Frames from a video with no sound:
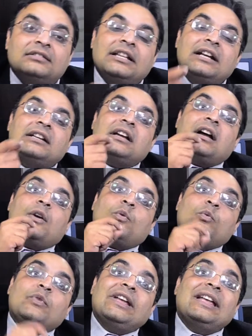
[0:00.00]
that
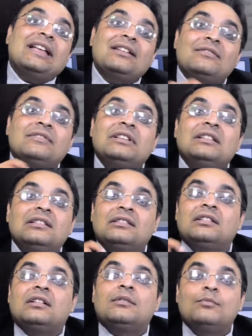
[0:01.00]
where will
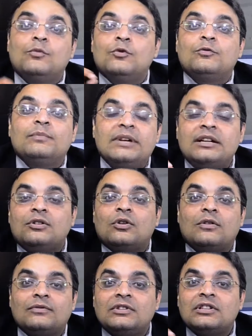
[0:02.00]
the movement
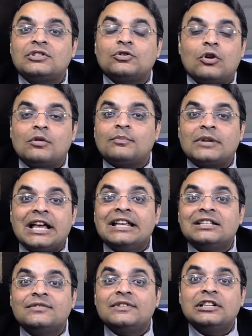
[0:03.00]
of the stock
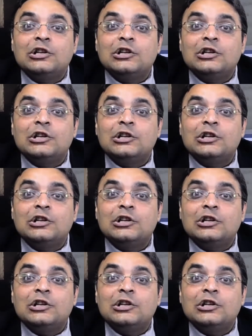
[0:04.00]
price will